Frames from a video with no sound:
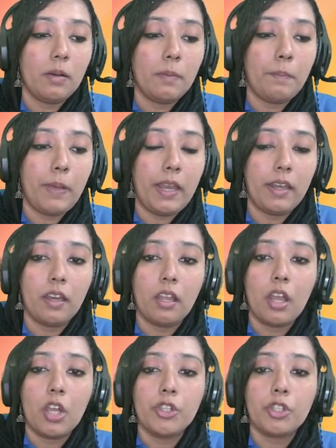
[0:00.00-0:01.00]
Pen.
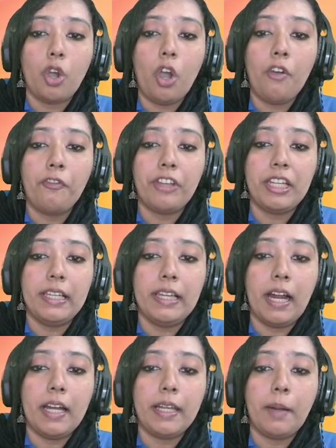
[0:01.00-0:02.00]
So, we
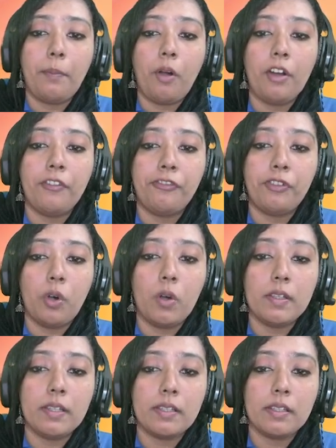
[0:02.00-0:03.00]
learned about
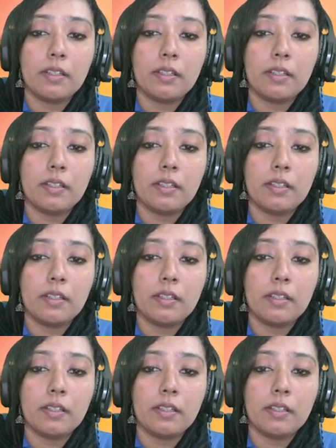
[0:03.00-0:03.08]
force,